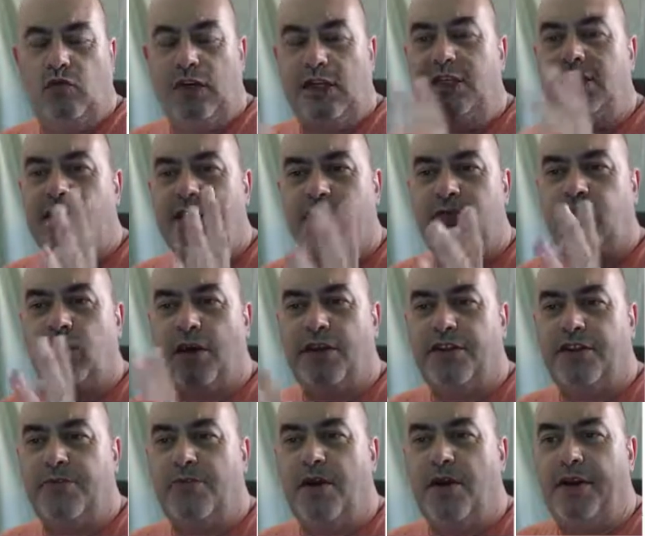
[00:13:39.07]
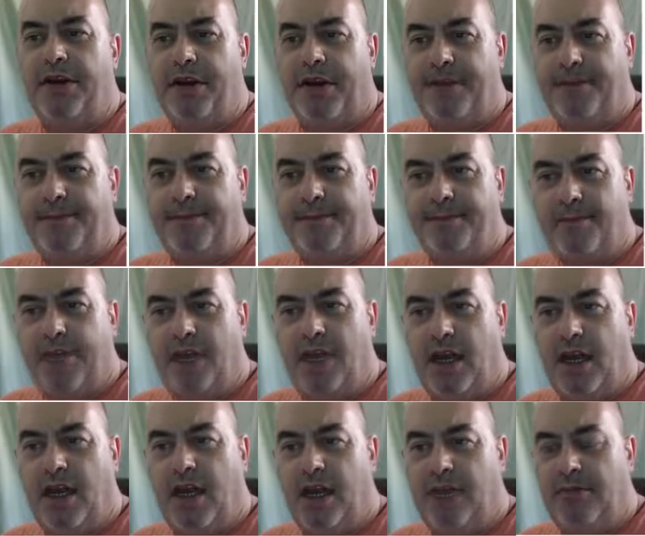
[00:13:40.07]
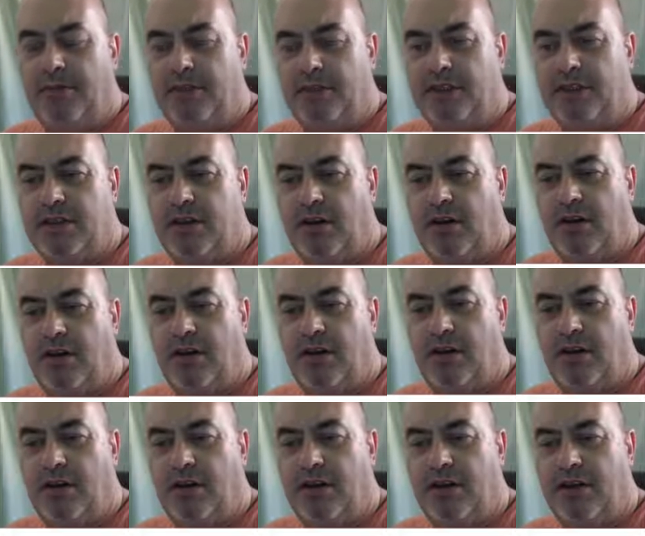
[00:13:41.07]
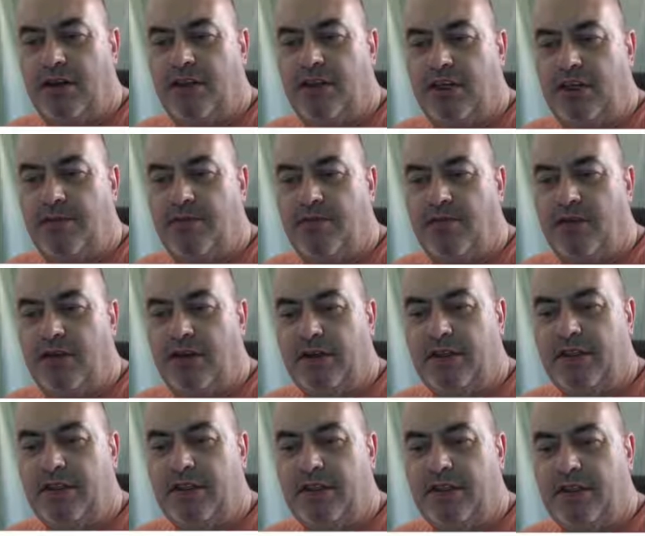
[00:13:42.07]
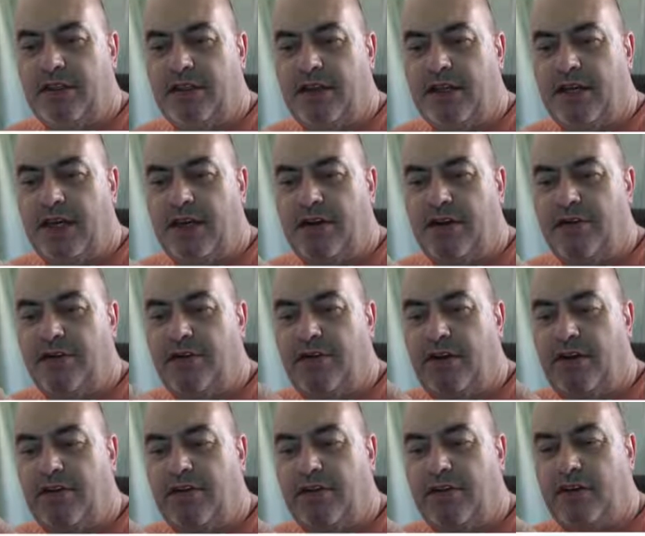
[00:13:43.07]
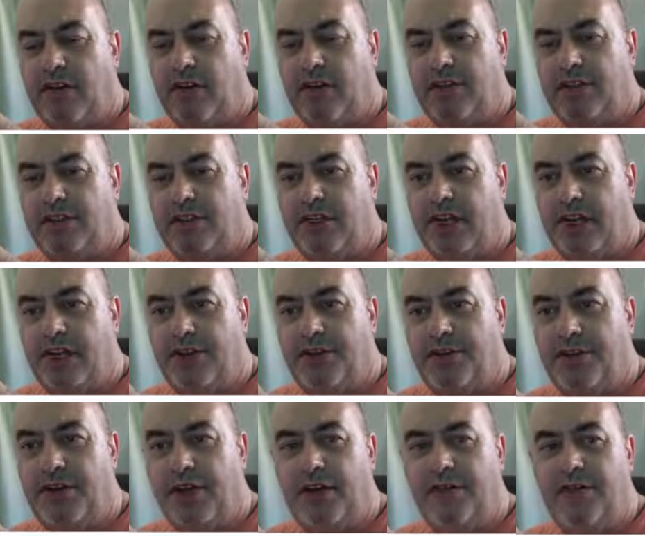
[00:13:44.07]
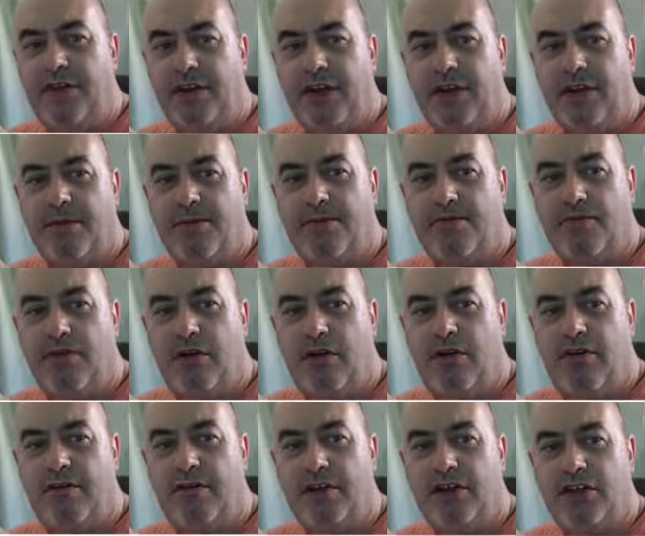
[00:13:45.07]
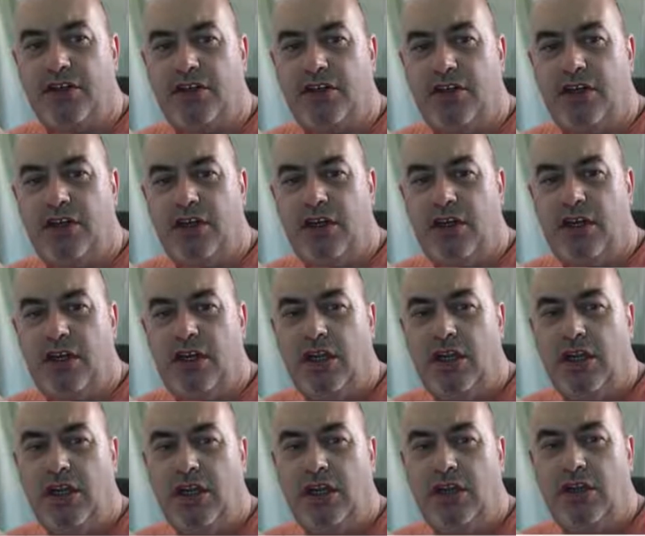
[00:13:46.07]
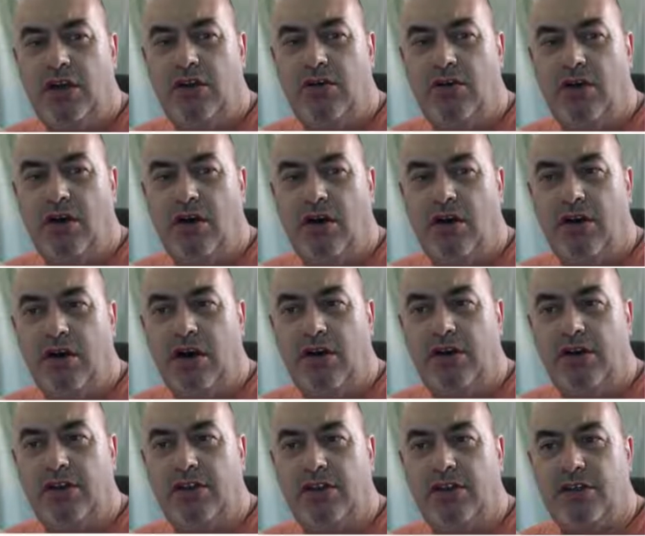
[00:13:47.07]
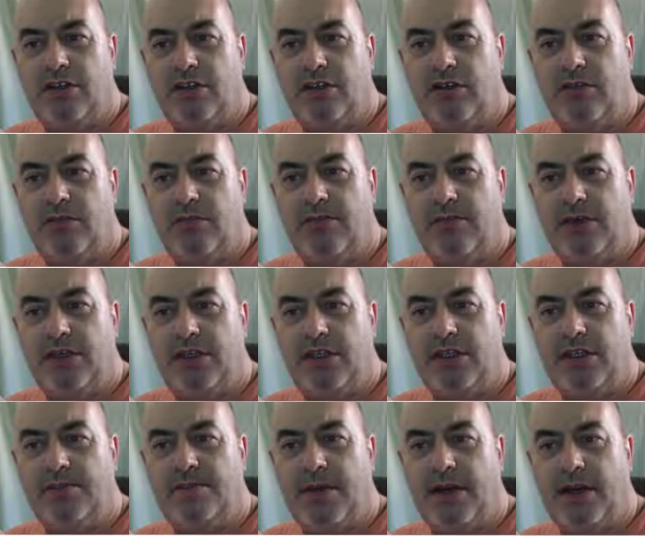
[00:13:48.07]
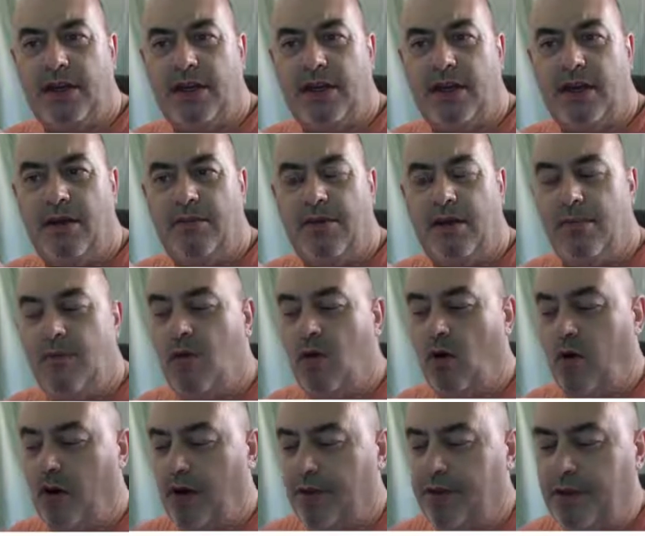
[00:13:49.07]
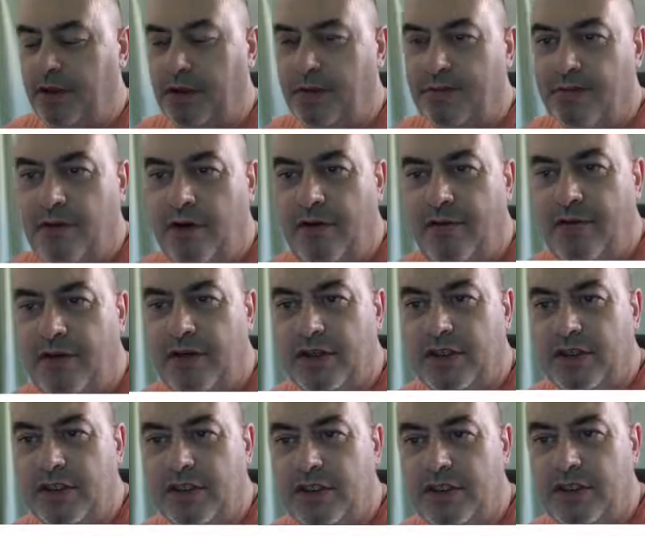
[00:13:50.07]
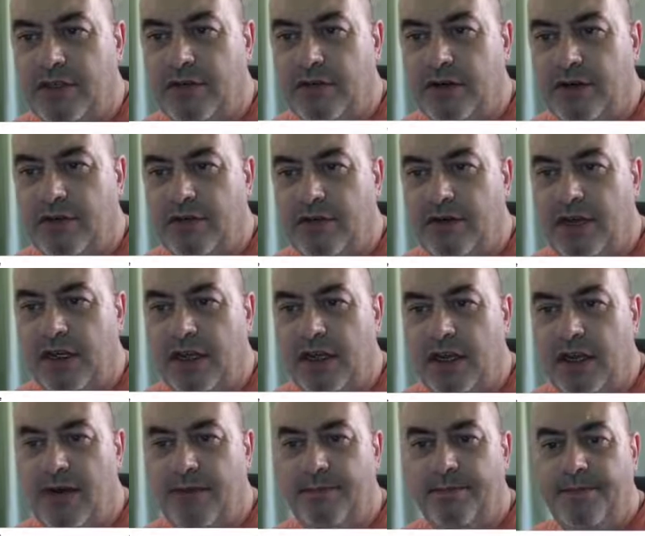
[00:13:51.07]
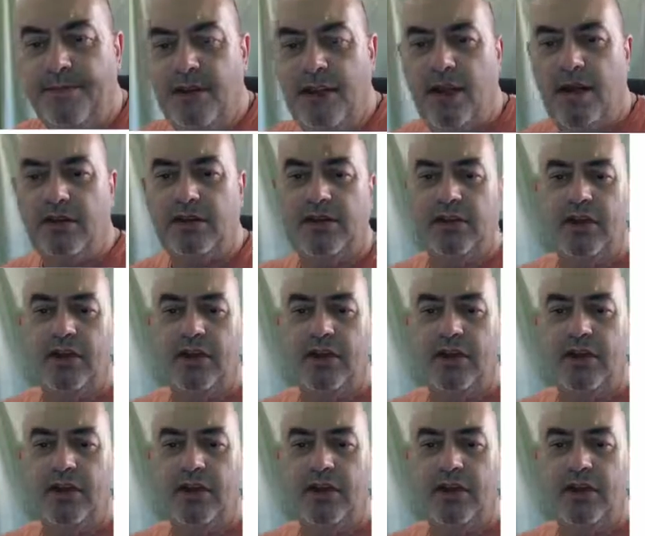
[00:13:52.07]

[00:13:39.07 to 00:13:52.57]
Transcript: is this worth the money? It's not a cheap product. It's the thick end of $300, and I think if you get the Pro version, you are going to be spending a bit more. I think the Pro version is $200 a year on